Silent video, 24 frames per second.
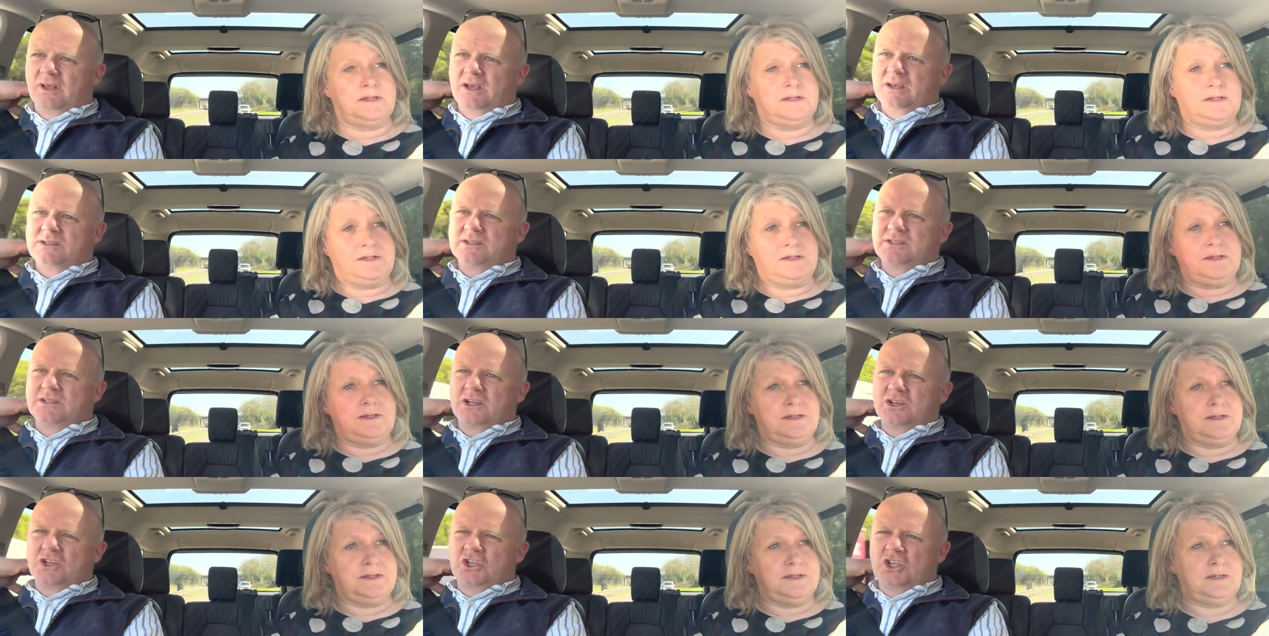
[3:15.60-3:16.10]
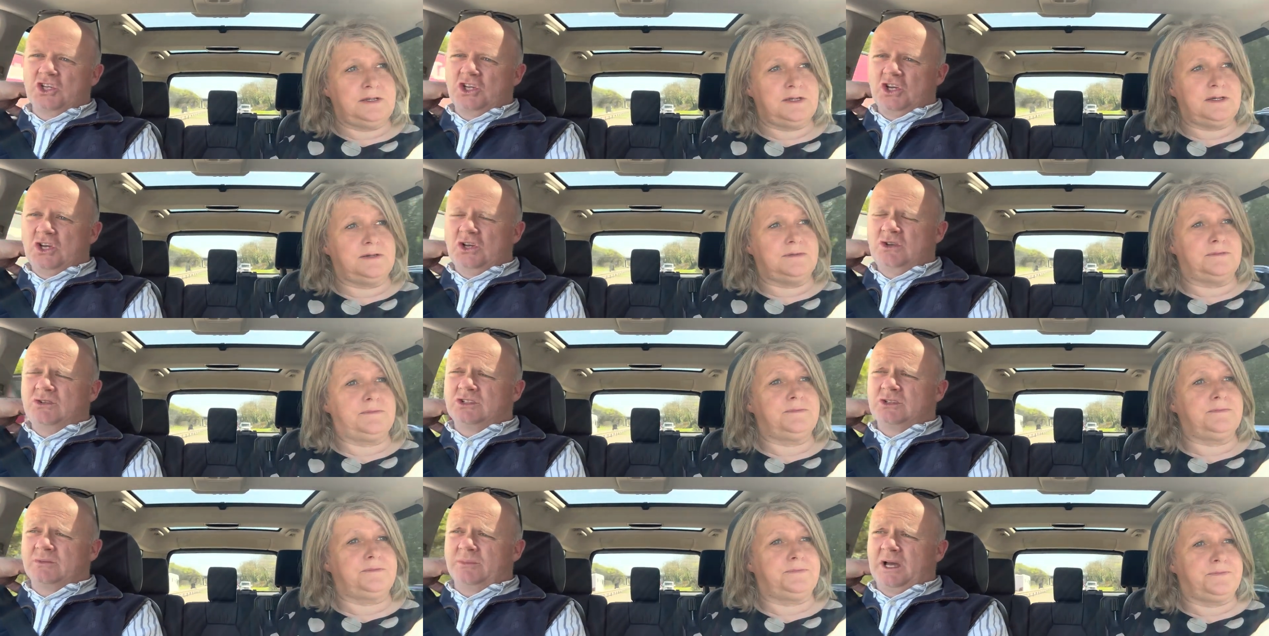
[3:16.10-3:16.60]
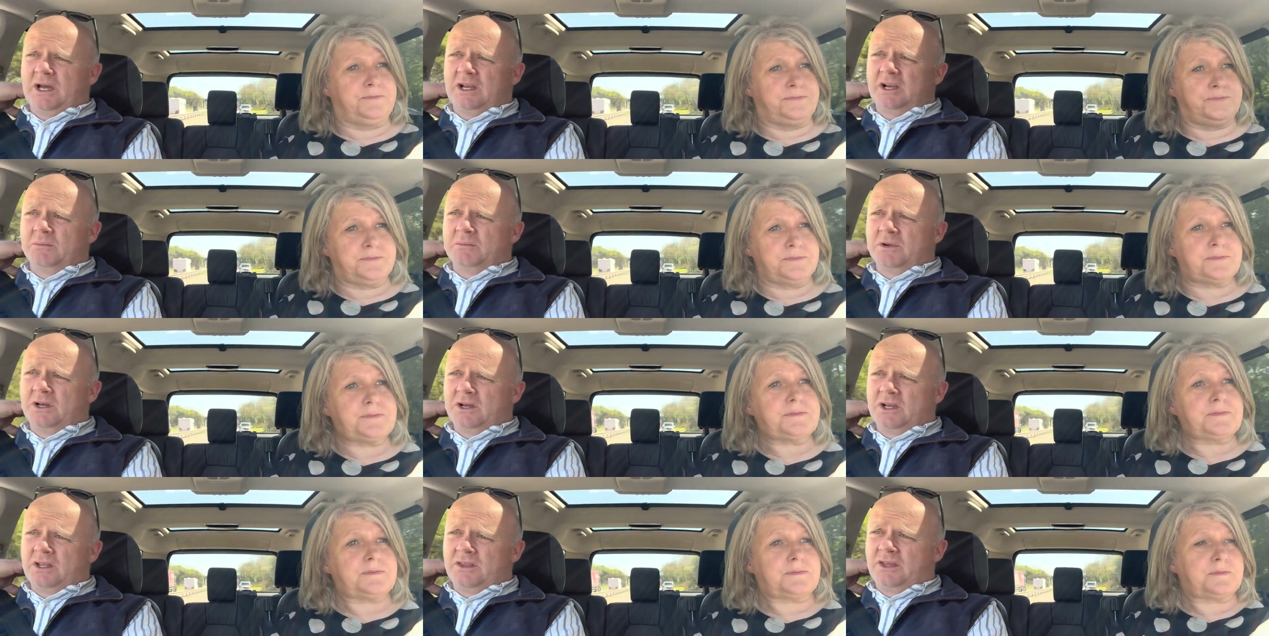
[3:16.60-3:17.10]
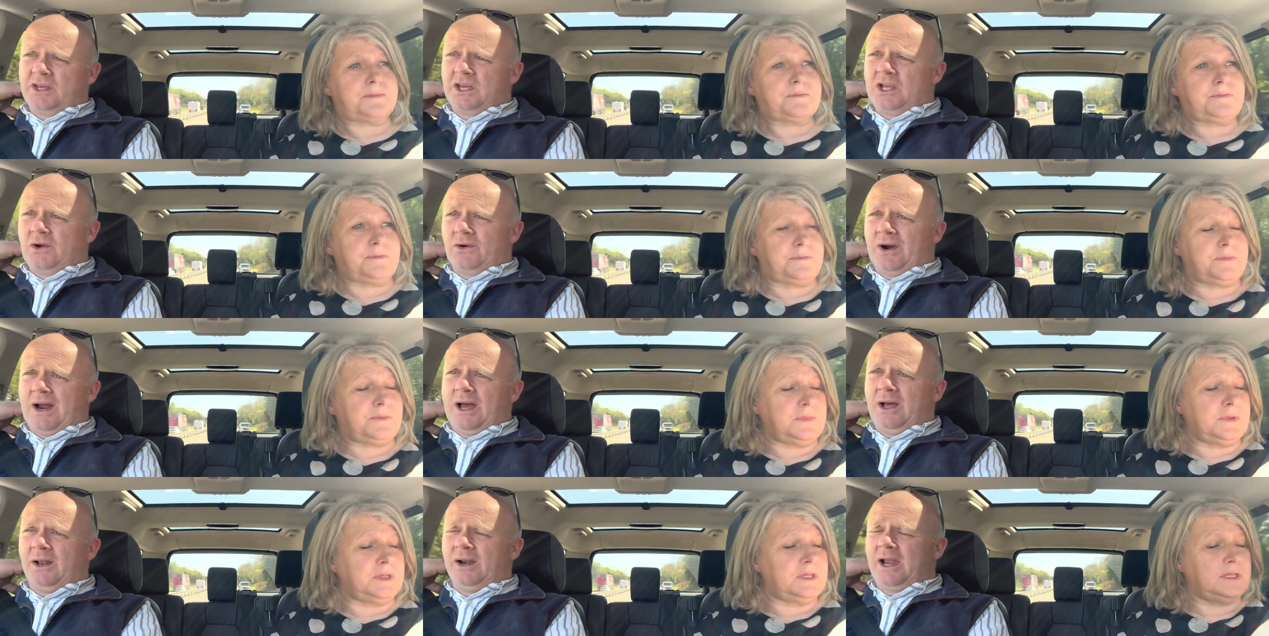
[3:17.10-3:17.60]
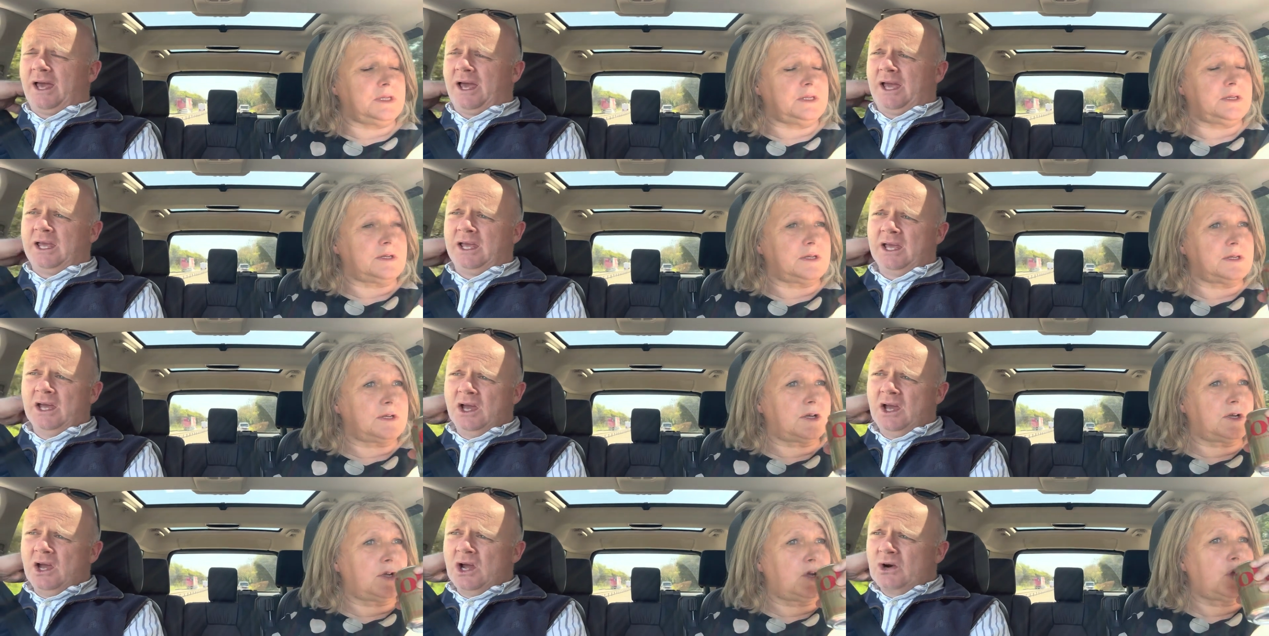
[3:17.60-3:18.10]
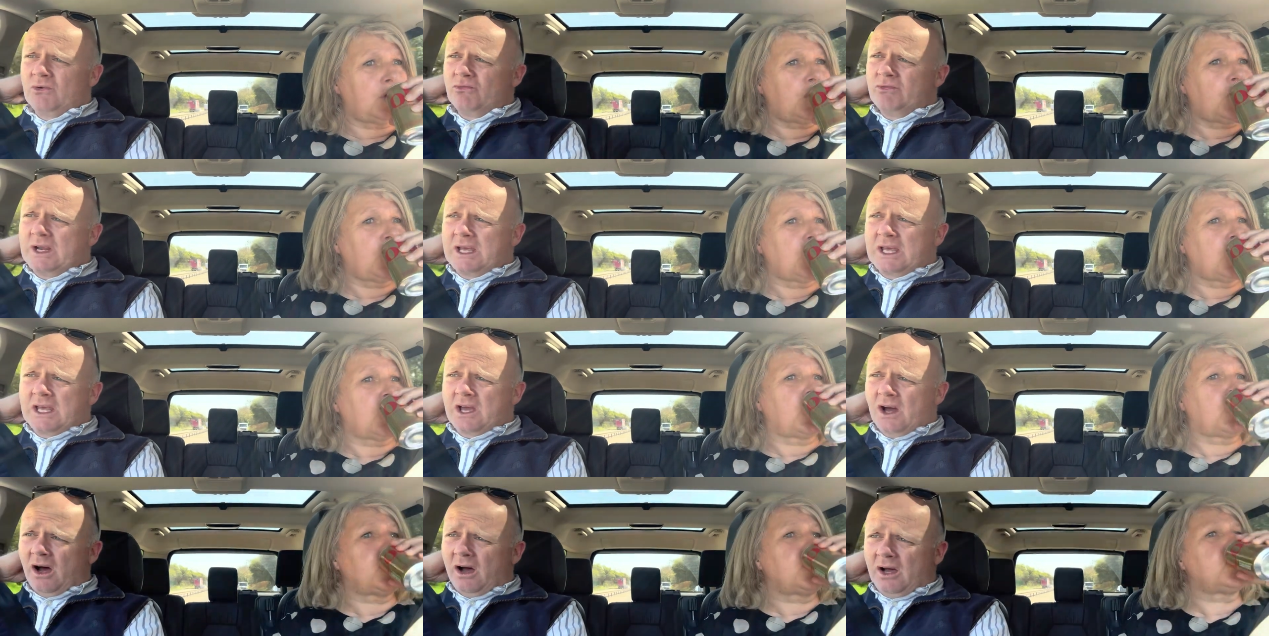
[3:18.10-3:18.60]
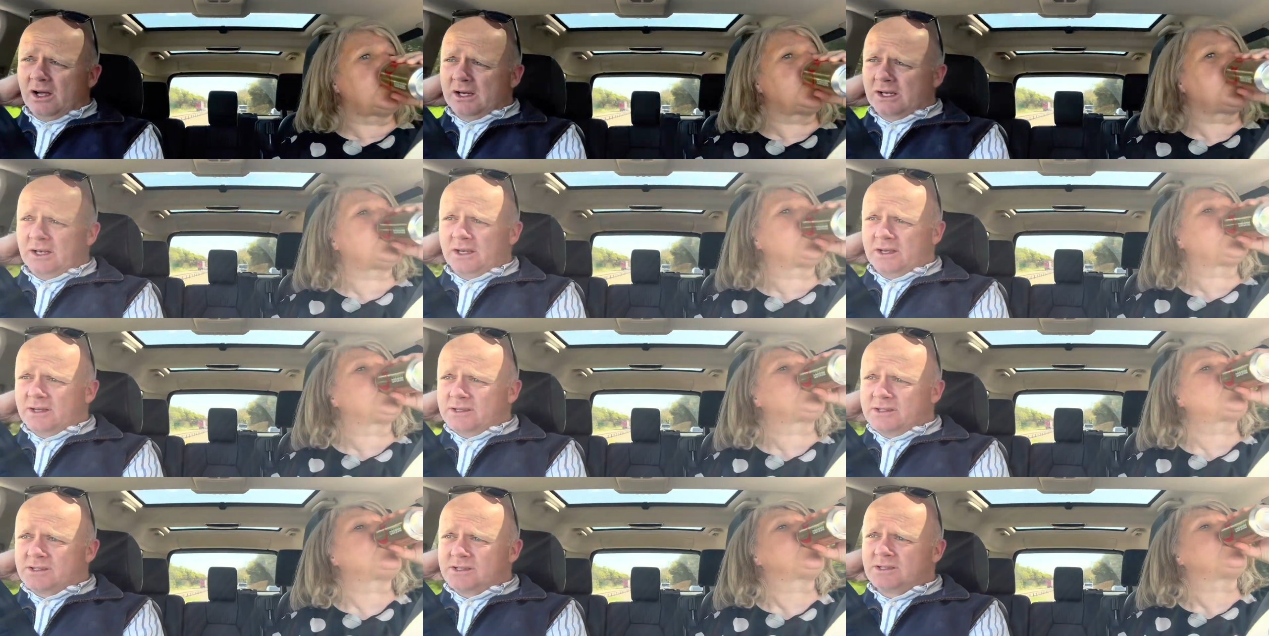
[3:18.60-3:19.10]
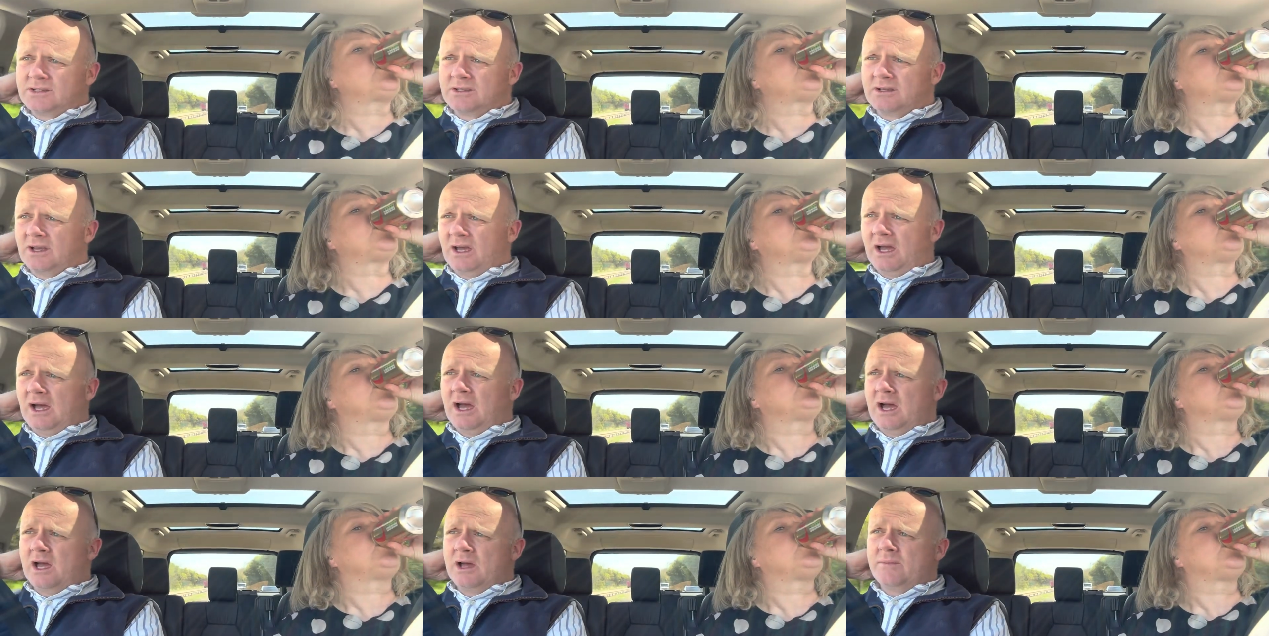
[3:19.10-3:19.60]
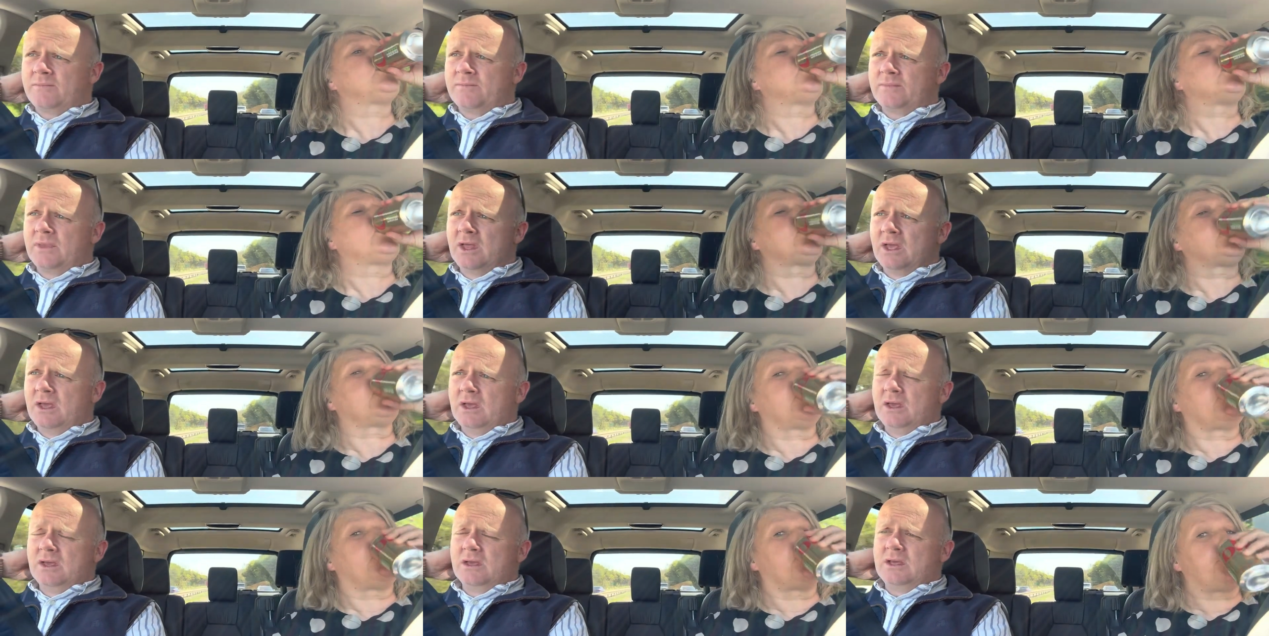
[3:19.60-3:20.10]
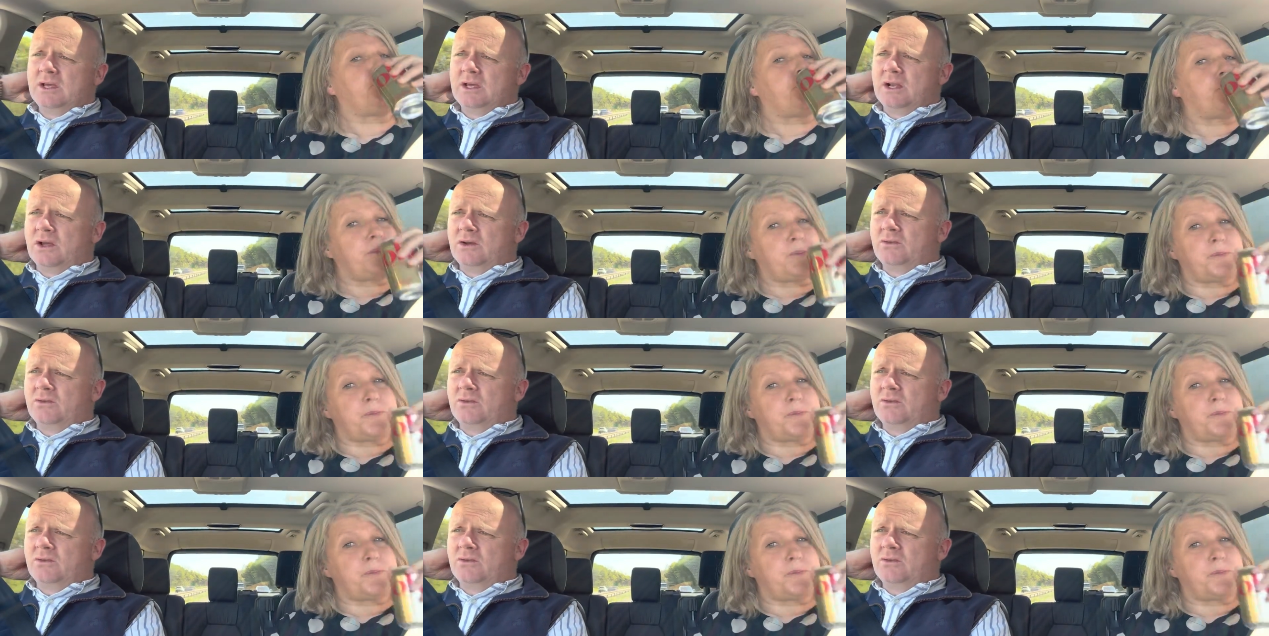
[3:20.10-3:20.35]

Speaker 1: It's a huge amount of money that you're outlay regardless, um, you know,